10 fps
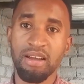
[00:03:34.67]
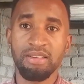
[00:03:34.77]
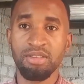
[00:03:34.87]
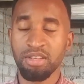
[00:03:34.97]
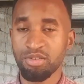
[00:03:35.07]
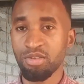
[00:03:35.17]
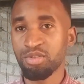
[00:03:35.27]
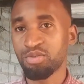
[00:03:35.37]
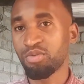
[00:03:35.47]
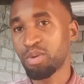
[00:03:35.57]
There's
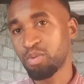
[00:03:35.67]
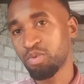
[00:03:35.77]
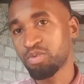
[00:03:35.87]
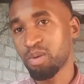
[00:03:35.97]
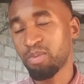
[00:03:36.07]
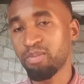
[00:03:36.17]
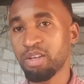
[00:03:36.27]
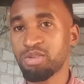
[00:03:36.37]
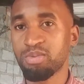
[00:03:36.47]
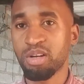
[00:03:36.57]
those who will use maybe
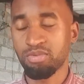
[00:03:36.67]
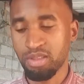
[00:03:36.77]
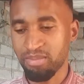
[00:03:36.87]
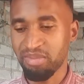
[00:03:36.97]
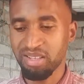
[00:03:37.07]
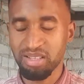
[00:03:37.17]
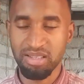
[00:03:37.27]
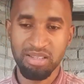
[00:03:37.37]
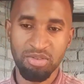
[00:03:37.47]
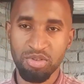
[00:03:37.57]
maize bran when the beds are
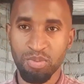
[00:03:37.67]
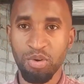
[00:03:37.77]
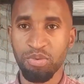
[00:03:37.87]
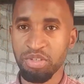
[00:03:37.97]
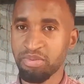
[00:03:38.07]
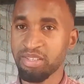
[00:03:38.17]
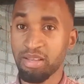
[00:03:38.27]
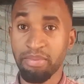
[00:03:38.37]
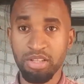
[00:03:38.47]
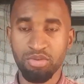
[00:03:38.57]
still small, which means the
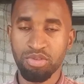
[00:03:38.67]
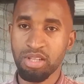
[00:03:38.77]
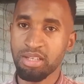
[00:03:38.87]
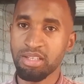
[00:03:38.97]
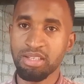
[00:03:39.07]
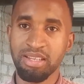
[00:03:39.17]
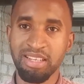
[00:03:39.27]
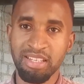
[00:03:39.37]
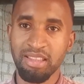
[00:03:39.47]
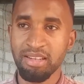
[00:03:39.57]
beds will start just
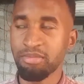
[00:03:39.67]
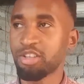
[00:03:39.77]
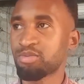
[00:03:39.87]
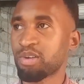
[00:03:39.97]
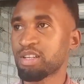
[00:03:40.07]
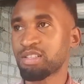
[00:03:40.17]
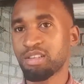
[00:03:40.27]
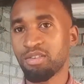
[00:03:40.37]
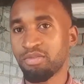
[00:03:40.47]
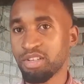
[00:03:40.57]
eating that maize bran
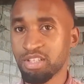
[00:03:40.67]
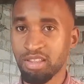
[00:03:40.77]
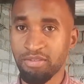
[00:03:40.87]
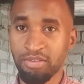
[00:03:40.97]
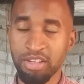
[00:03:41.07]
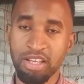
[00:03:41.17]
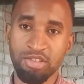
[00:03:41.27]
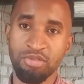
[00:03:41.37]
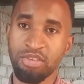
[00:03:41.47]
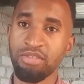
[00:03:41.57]
instead of eating the feed that
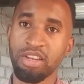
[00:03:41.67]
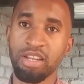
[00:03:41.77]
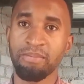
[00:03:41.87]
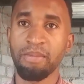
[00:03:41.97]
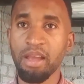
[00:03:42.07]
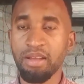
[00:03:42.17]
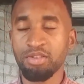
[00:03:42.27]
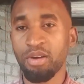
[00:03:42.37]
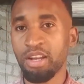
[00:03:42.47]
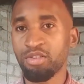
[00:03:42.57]
you've given them.
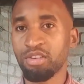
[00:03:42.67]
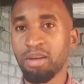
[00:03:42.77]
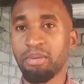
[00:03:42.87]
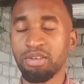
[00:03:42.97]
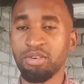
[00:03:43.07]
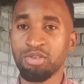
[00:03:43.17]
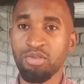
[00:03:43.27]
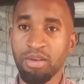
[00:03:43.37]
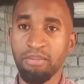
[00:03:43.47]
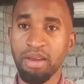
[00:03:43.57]
So I talked about also
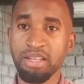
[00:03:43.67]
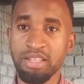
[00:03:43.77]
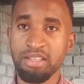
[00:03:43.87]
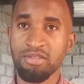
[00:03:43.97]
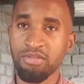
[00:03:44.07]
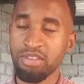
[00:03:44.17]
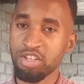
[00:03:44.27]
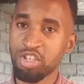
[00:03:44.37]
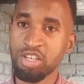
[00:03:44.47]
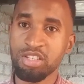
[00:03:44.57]
the beddings of the
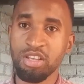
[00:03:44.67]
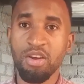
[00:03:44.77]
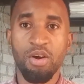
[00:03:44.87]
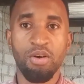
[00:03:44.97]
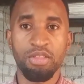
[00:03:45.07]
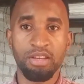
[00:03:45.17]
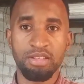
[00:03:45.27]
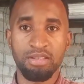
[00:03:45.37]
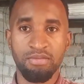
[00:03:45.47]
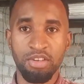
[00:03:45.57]
chicks on
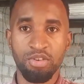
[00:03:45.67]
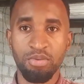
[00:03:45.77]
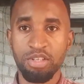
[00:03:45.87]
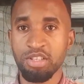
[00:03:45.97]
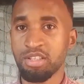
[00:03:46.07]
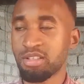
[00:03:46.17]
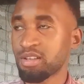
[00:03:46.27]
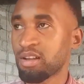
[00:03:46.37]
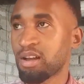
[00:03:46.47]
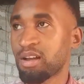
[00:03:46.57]
this video, which is
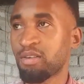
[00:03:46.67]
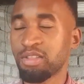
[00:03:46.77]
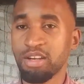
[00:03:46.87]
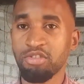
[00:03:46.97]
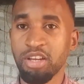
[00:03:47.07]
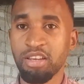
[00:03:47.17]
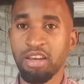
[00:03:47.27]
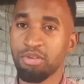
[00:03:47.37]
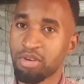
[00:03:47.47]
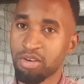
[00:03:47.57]
on the link here.
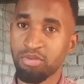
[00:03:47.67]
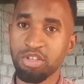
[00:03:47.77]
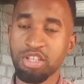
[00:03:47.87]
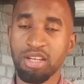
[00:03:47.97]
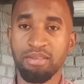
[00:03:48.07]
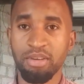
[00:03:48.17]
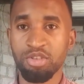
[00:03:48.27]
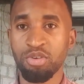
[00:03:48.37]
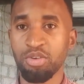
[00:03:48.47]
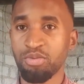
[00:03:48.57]
You can watch it and make
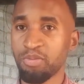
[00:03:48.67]
sure you